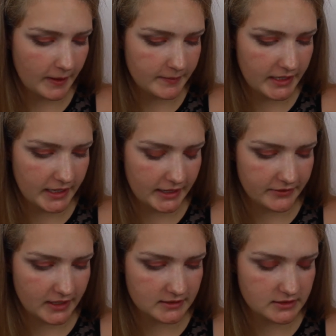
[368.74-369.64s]
gonna add
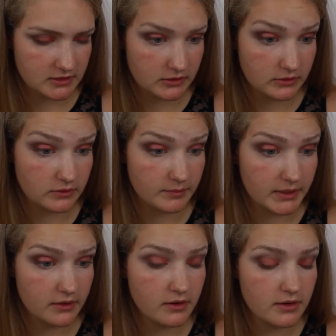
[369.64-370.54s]
that to the
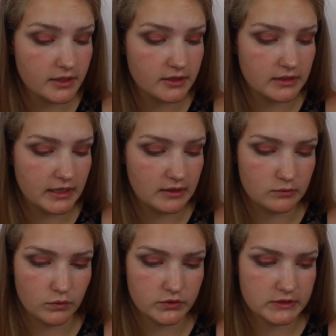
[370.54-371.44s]
middle, and
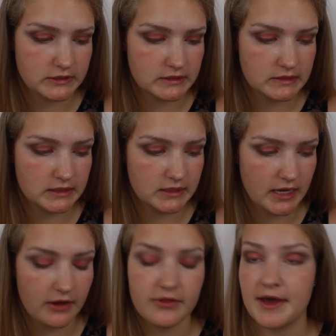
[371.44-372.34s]
then we'll see
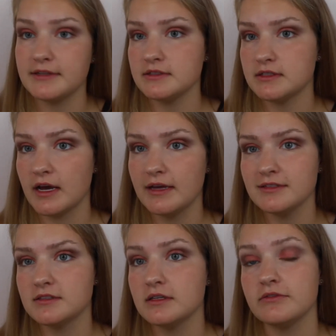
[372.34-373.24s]
how that
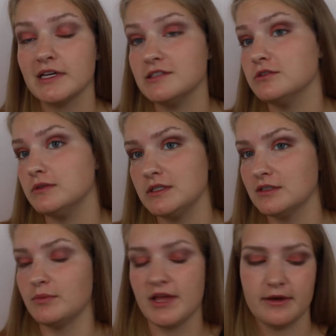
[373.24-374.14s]
does. If I do need
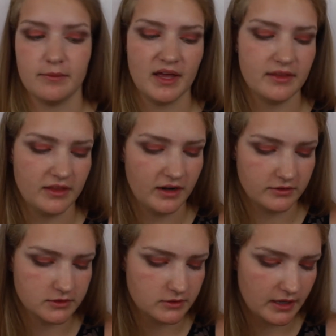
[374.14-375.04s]
to apply it wet, then
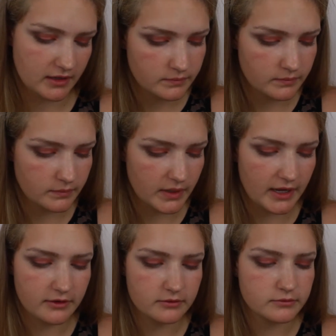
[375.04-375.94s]
I'll do that. But
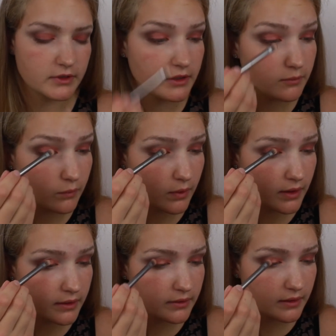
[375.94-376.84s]
I don't really
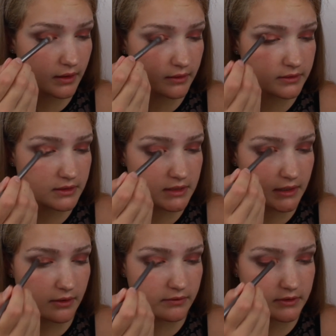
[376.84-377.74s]
want the color to
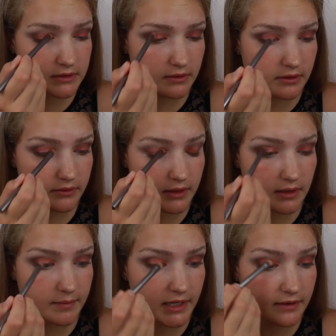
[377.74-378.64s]
take over, so I don't
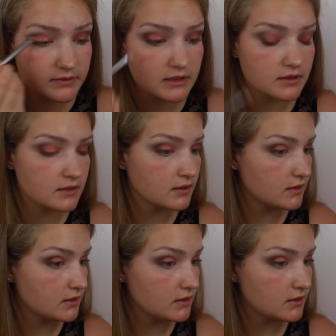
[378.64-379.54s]
think I'm gonna have to
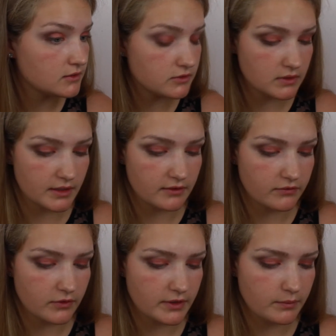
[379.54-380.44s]
do it like
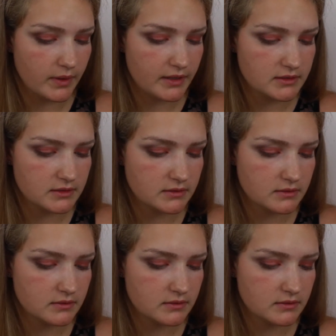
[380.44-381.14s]
fully wet.